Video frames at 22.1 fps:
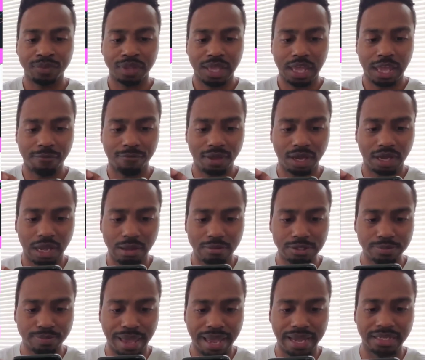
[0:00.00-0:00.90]
If it
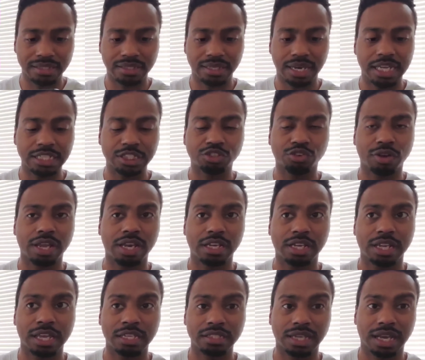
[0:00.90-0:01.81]
comes back into that trading
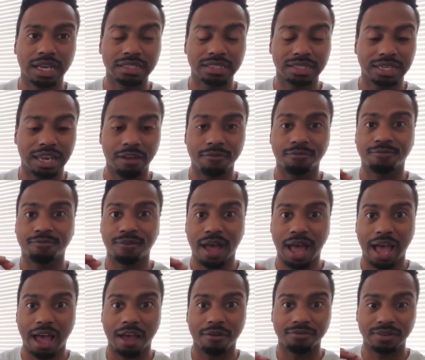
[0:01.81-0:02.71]
range, like I said, that
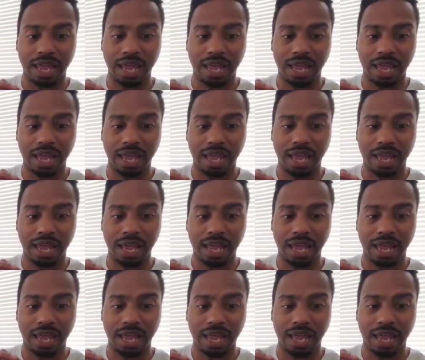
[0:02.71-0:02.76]
$5,